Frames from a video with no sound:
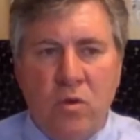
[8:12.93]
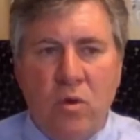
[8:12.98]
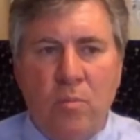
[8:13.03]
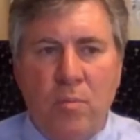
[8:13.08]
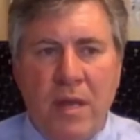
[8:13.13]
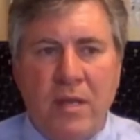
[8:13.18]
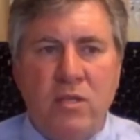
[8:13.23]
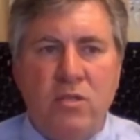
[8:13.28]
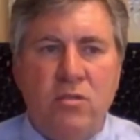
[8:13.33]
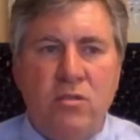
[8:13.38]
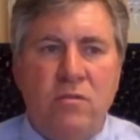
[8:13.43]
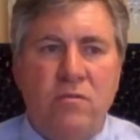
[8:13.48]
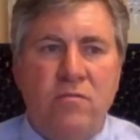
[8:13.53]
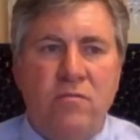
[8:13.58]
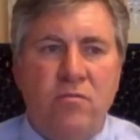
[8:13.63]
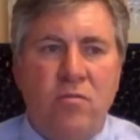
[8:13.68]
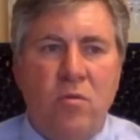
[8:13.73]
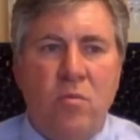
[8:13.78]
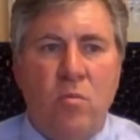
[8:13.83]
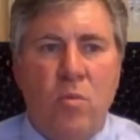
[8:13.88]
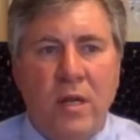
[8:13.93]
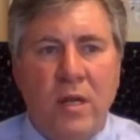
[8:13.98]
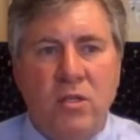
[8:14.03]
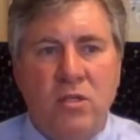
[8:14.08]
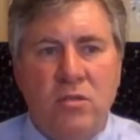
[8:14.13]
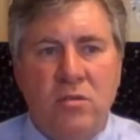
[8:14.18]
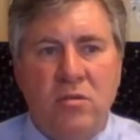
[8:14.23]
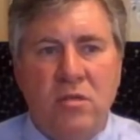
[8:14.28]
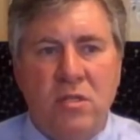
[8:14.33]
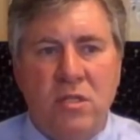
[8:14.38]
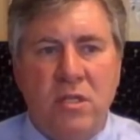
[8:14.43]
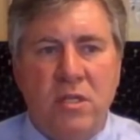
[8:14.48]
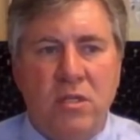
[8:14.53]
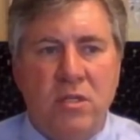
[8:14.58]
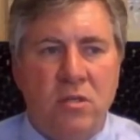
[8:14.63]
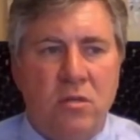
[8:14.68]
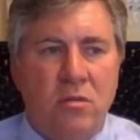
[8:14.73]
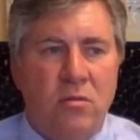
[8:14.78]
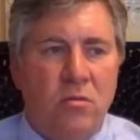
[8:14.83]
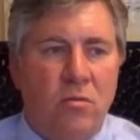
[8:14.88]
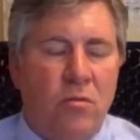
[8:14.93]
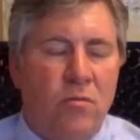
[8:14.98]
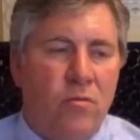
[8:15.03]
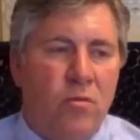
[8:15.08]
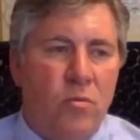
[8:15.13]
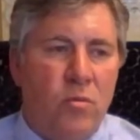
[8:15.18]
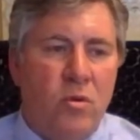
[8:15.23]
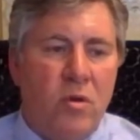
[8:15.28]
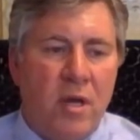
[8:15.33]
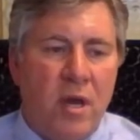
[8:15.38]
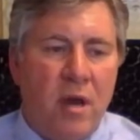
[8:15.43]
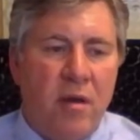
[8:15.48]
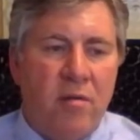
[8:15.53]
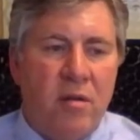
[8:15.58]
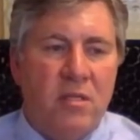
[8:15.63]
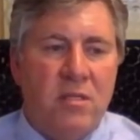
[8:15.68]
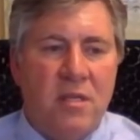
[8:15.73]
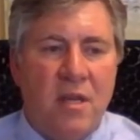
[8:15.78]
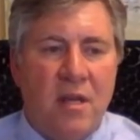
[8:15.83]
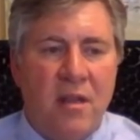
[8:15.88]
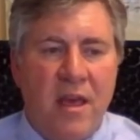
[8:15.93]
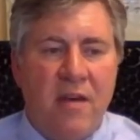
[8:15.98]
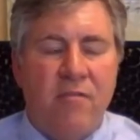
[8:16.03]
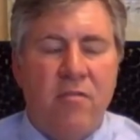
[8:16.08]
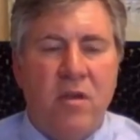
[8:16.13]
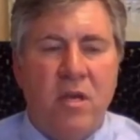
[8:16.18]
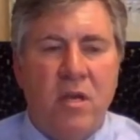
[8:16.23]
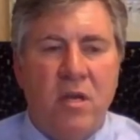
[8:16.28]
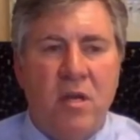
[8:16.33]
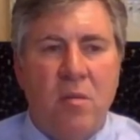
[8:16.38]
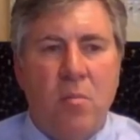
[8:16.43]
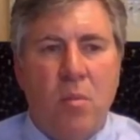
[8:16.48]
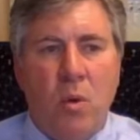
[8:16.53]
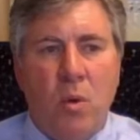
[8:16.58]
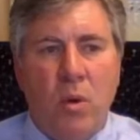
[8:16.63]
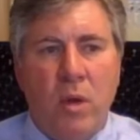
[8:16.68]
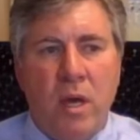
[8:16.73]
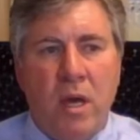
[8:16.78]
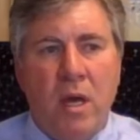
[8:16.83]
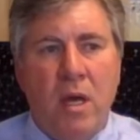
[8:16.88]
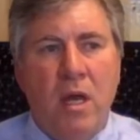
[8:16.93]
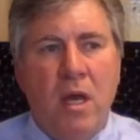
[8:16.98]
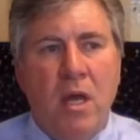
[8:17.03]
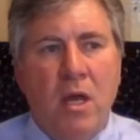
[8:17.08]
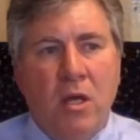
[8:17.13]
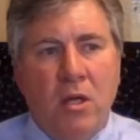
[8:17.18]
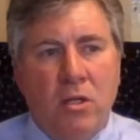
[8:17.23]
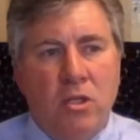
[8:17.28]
your pension from one jurisdiction or from your current South African employer